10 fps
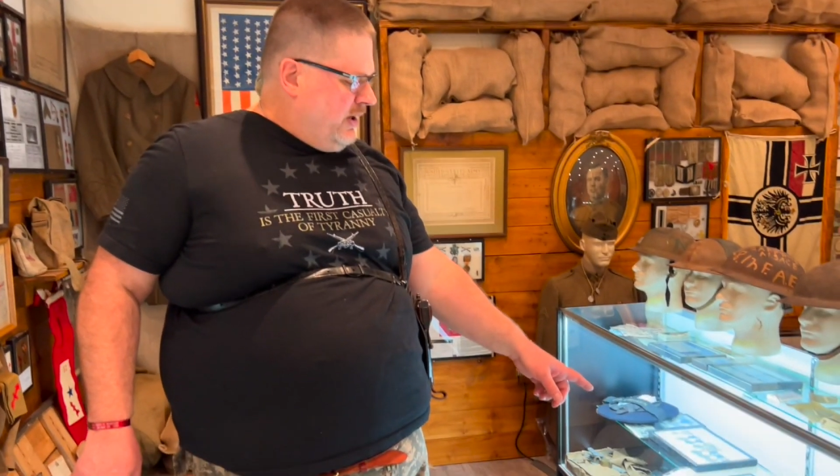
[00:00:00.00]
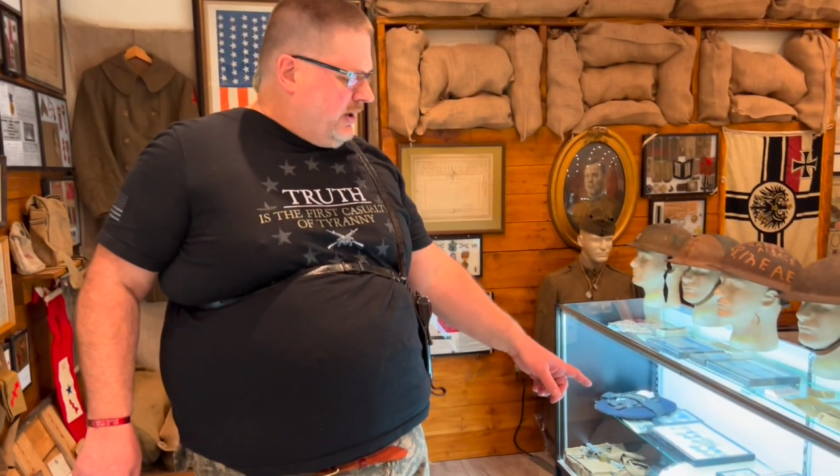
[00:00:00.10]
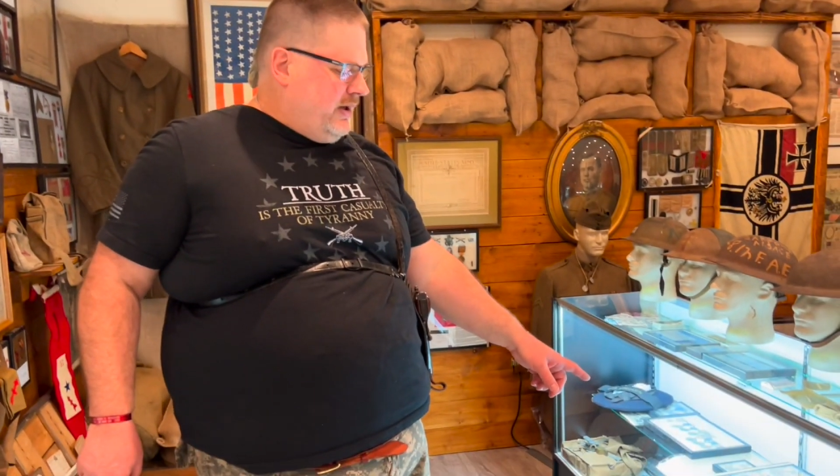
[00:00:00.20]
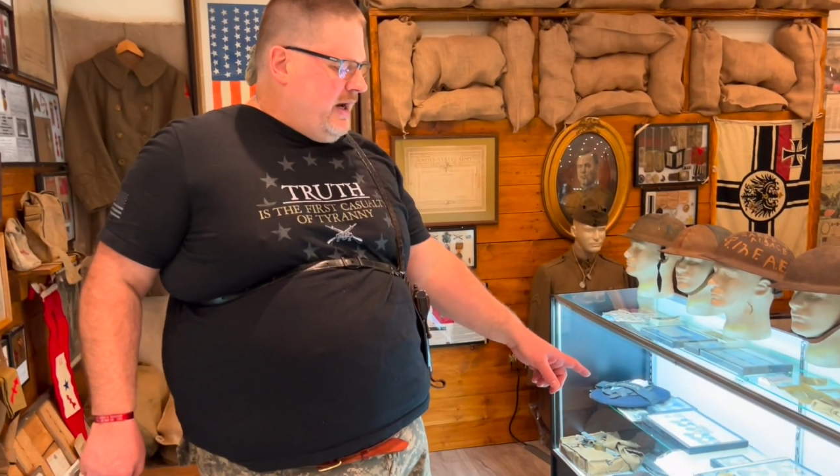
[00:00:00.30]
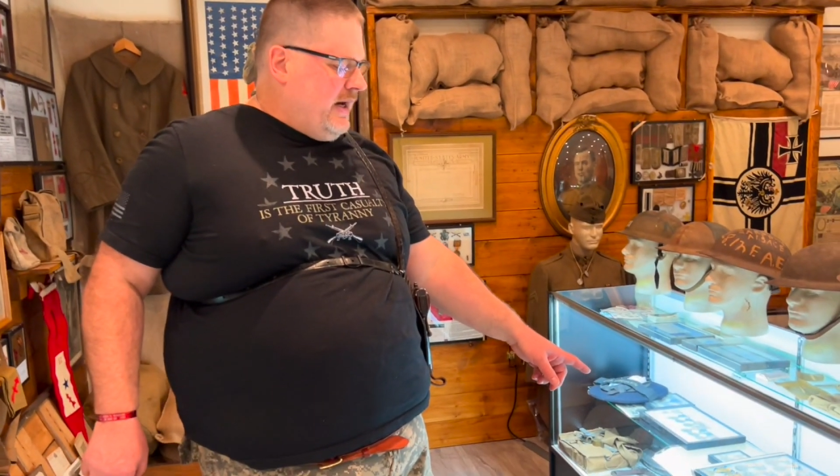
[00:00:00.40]

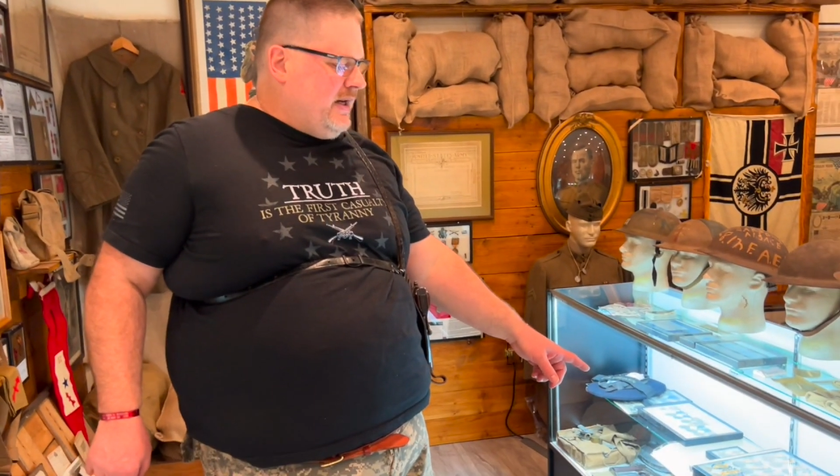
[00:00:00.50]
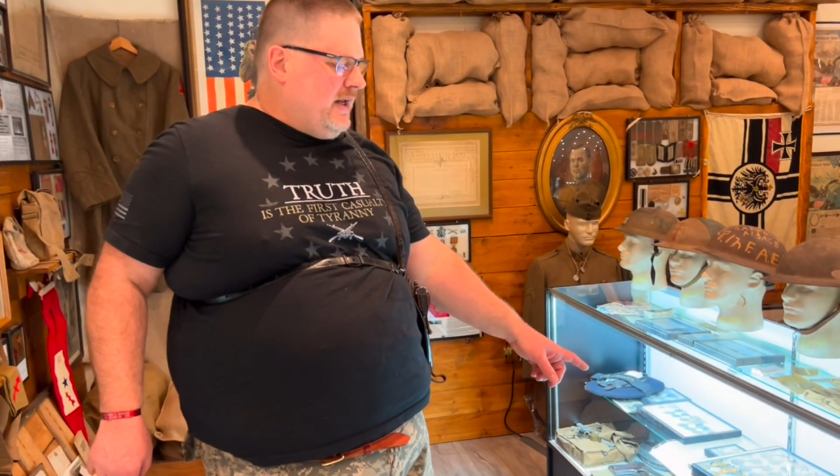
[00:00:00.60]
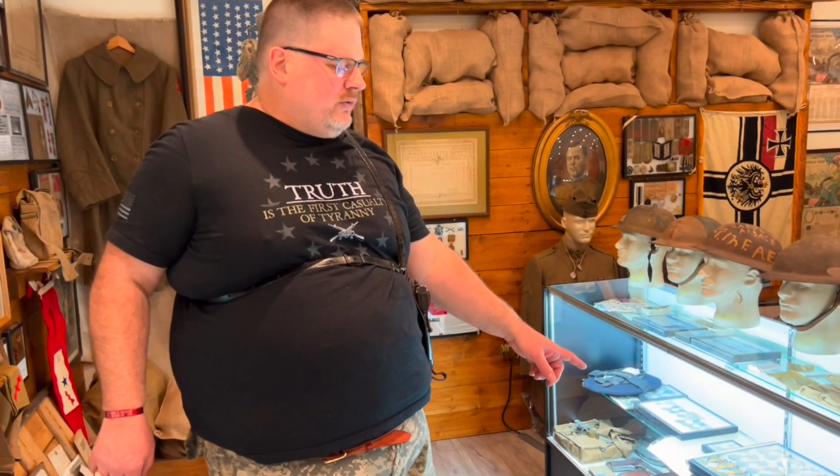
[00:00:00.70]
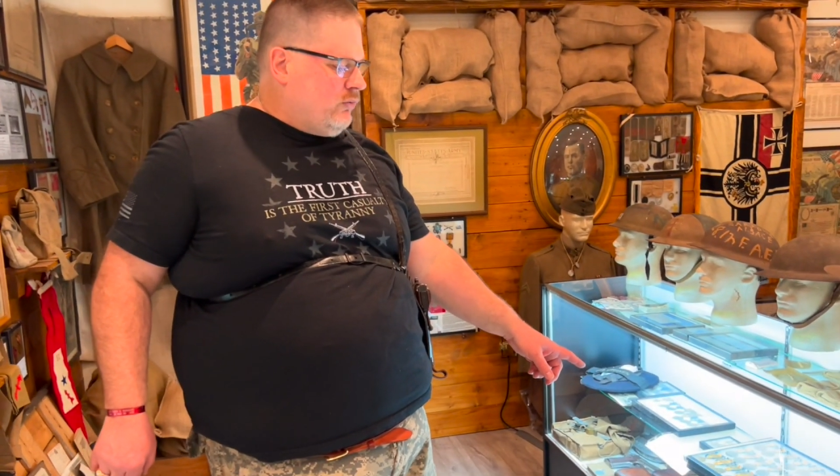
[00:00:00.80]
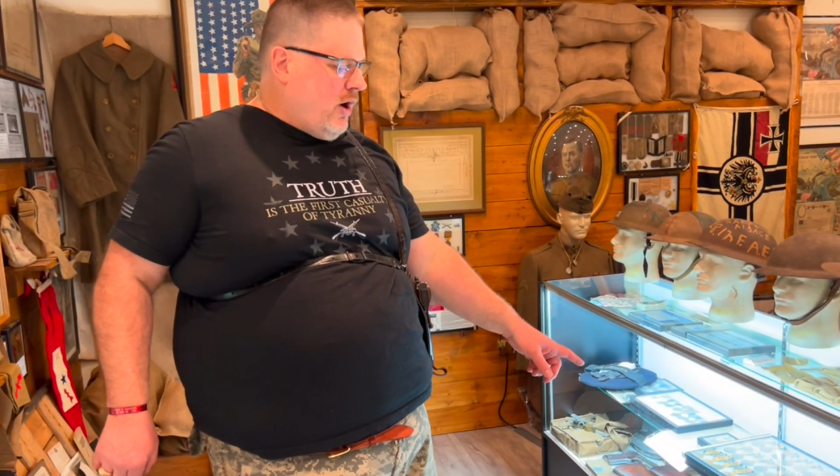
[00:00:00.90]

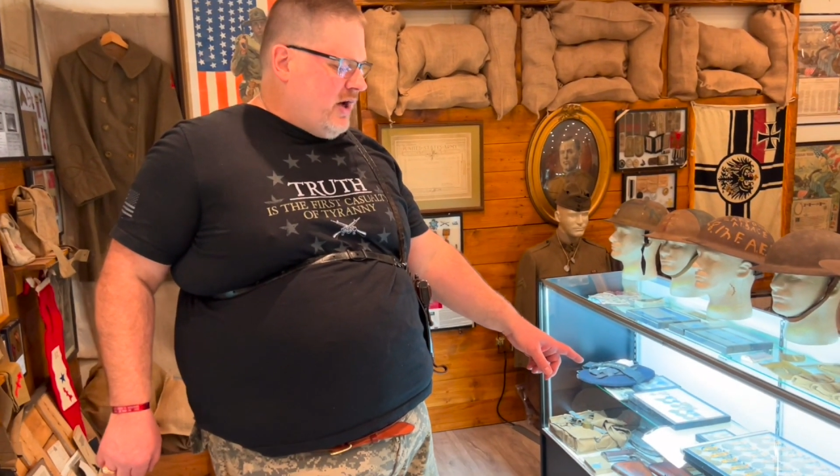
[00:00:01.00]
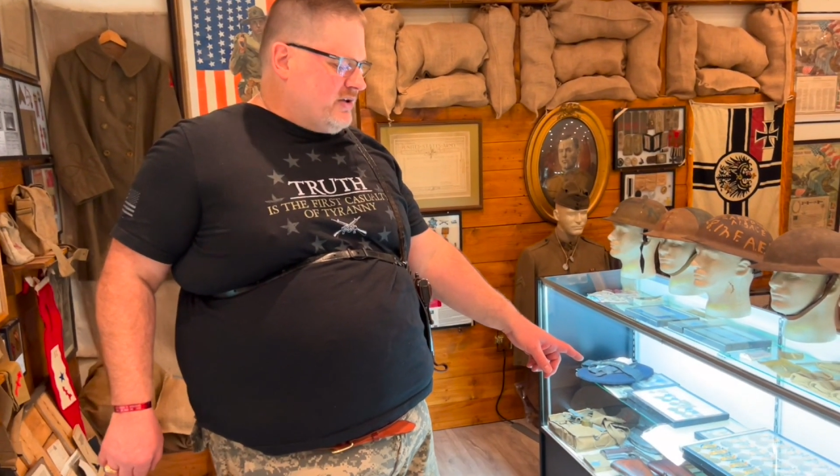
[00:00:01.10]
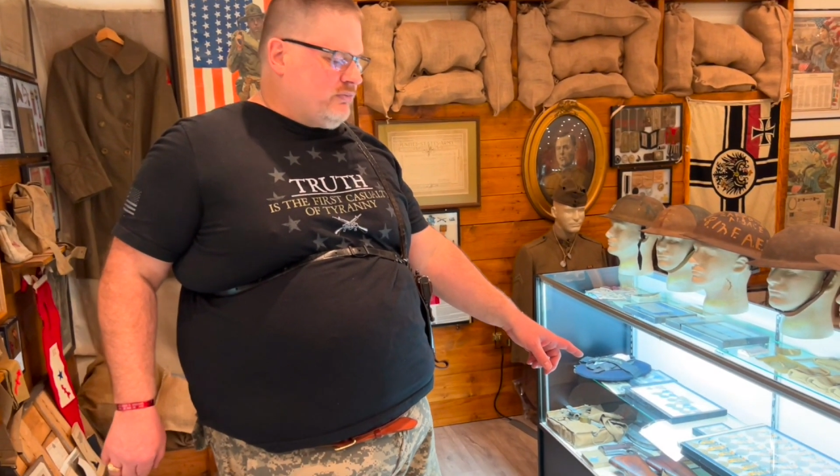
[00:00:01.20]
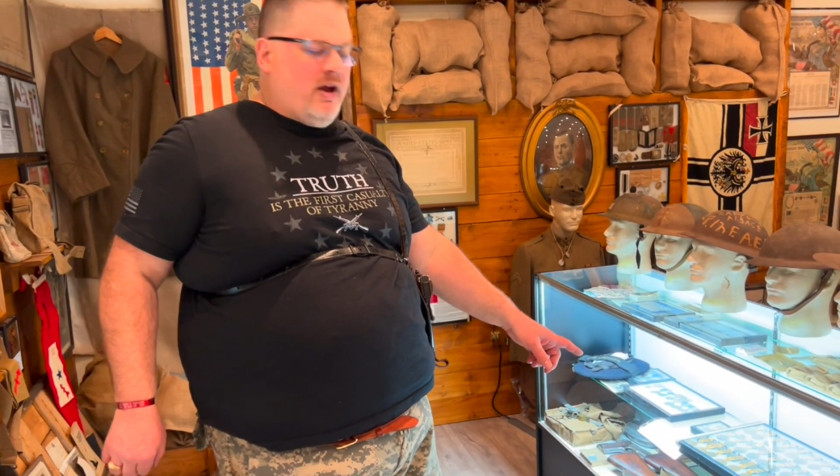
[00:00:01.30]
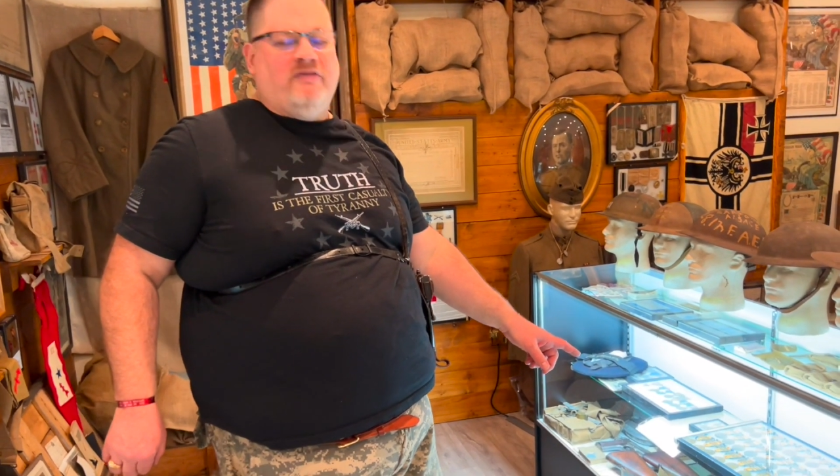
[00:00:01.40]
Canadian
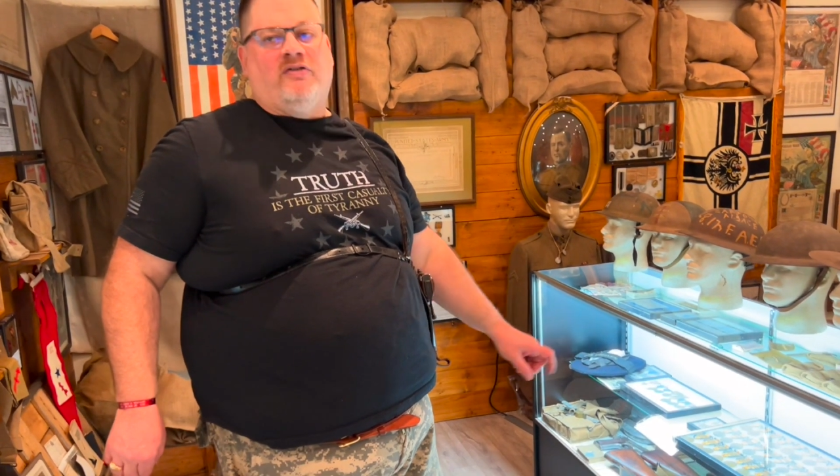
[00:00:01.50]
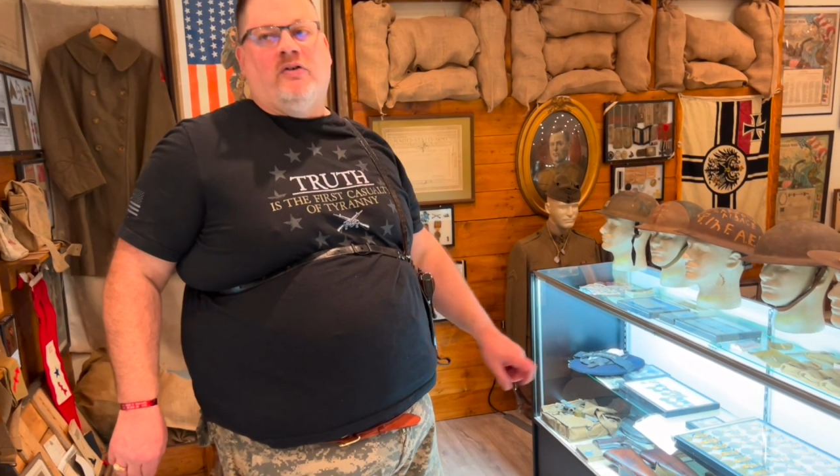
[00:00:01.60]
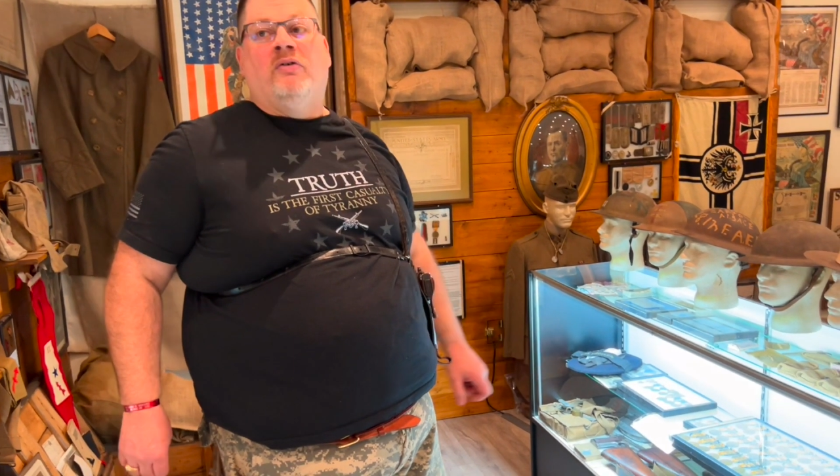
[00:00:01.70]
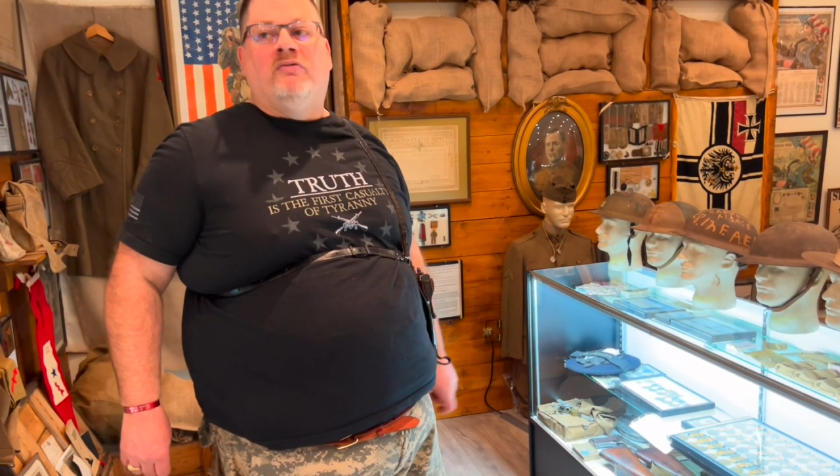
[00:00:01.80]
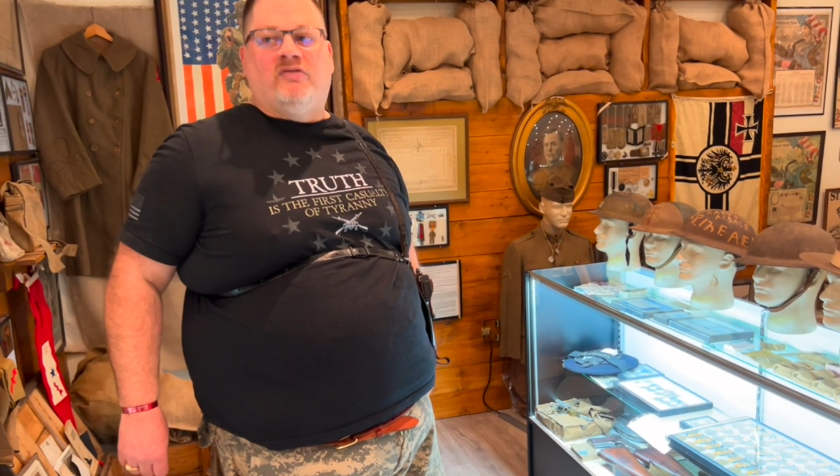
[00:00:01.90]
Ross
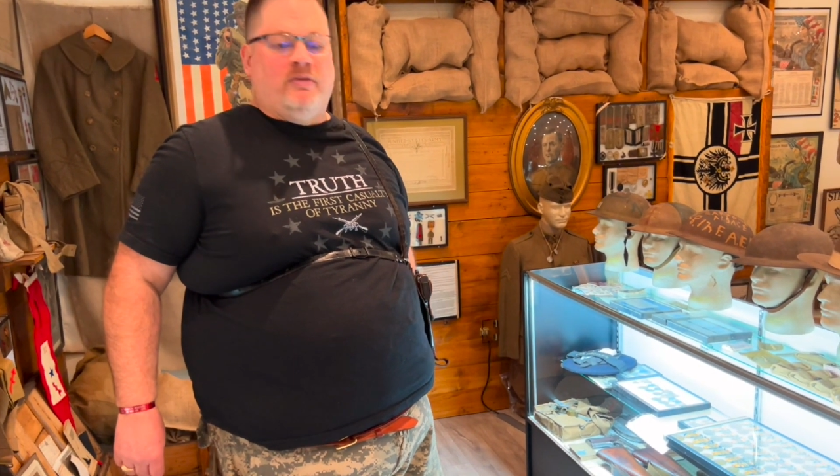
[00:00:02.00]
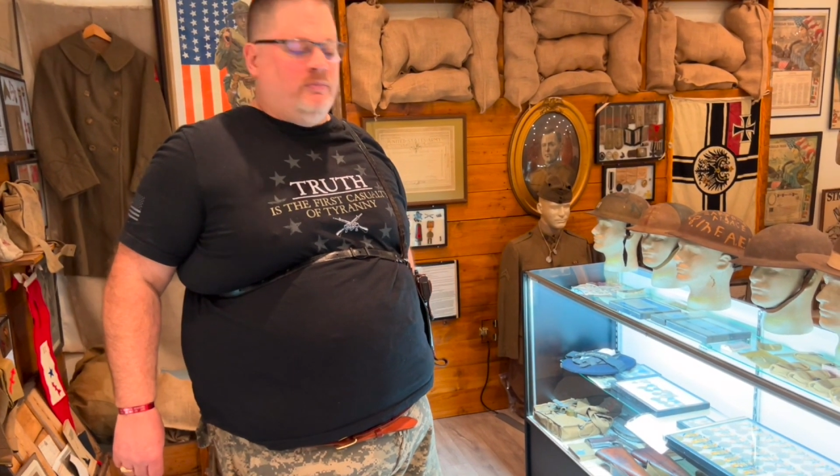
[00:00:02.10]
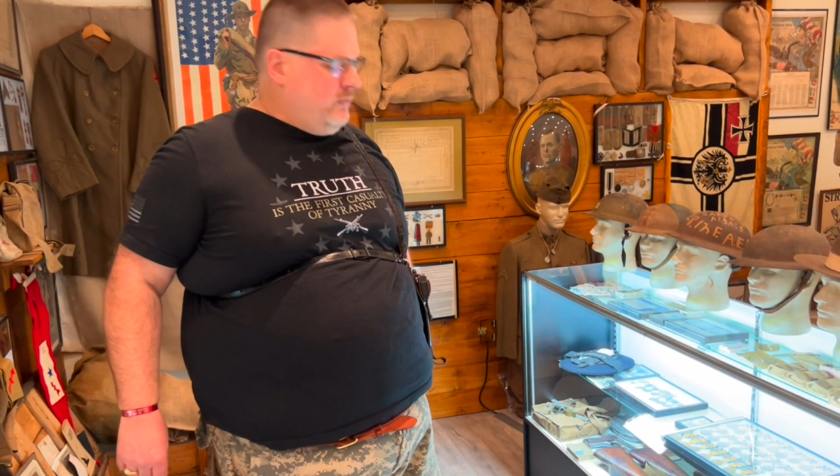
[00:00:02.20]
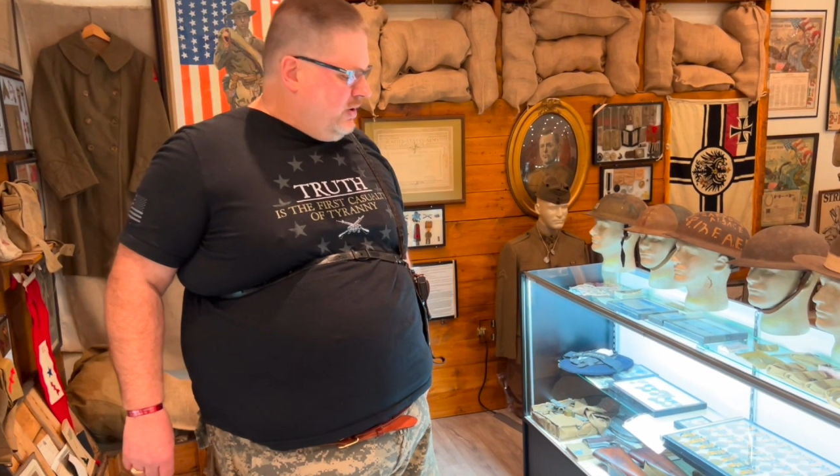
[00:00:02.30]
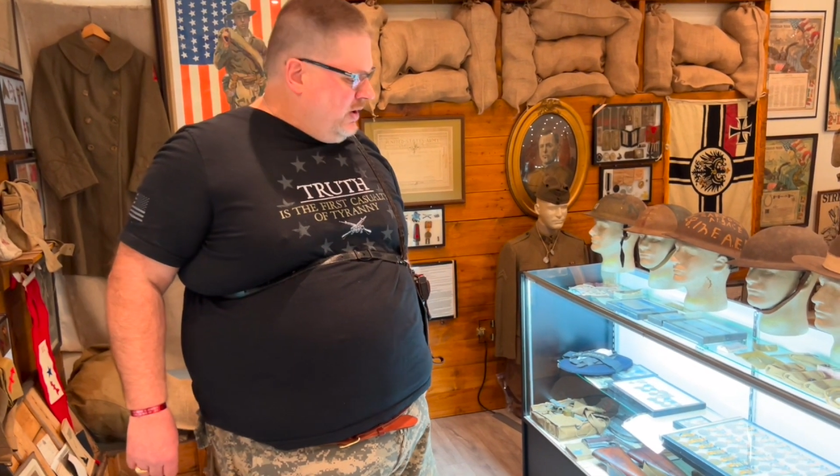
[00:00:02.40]
rifle
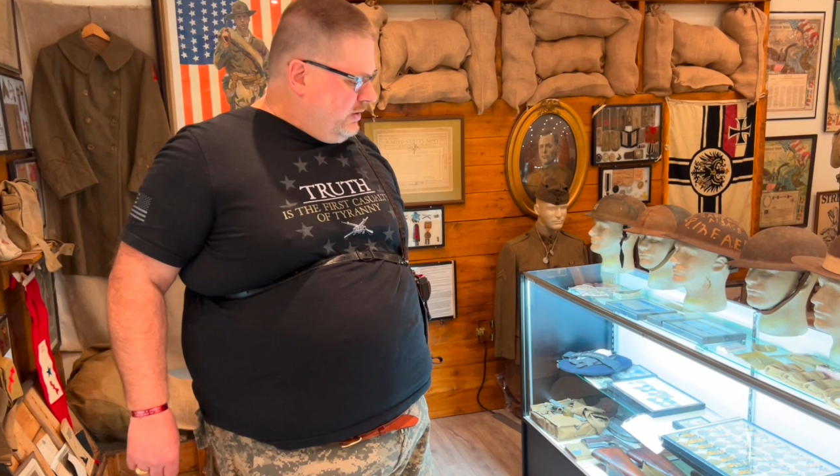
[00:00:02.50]
from